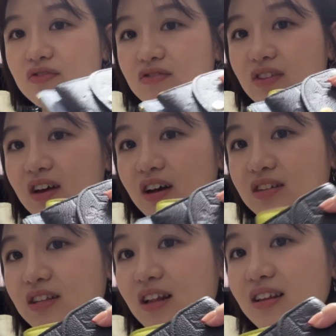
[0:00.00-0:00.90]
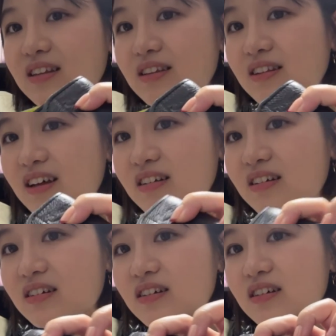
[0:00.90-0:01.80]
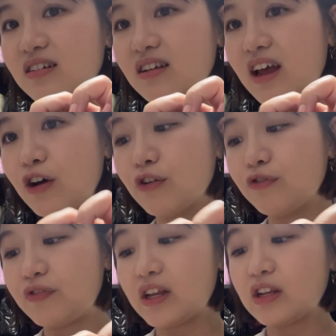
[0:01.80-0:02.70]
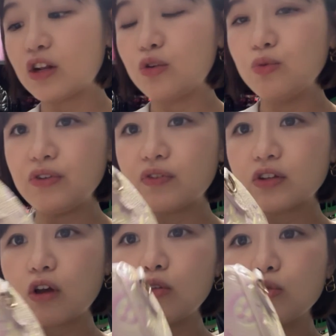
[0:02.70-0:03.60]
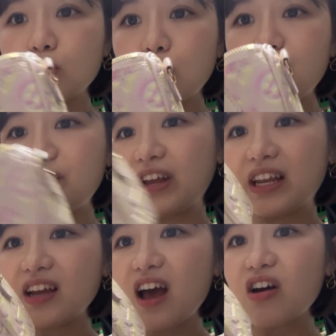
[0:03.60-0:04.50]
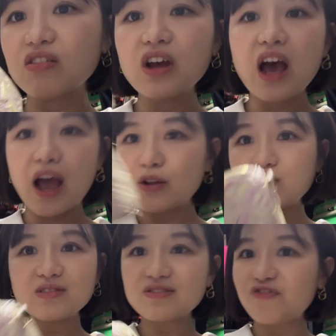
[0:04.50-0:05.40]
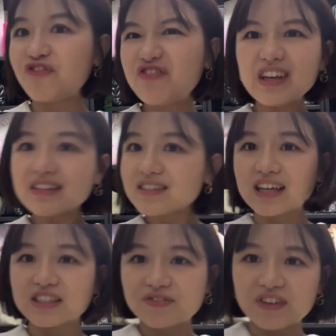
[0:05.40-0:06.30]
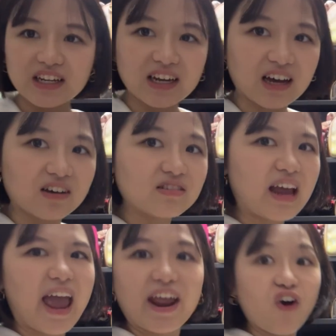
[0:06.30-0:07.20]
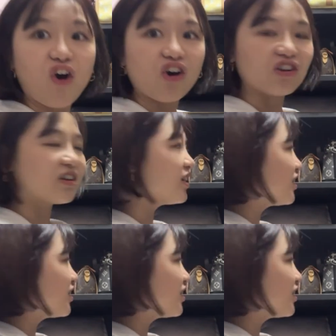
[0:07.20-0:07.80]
the LV, the Louis Vuitton logo fading out. I don't feel that it's fading out at all.